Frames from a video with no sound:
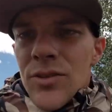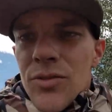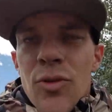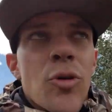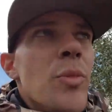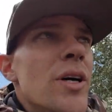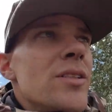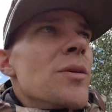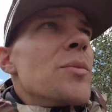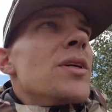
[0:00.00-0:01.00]
4 bucks
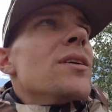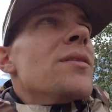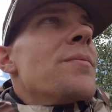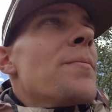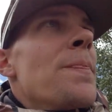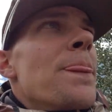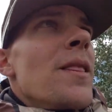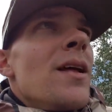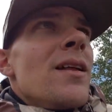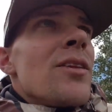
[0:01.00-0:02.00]
up there.
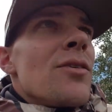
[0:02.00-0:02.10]
They're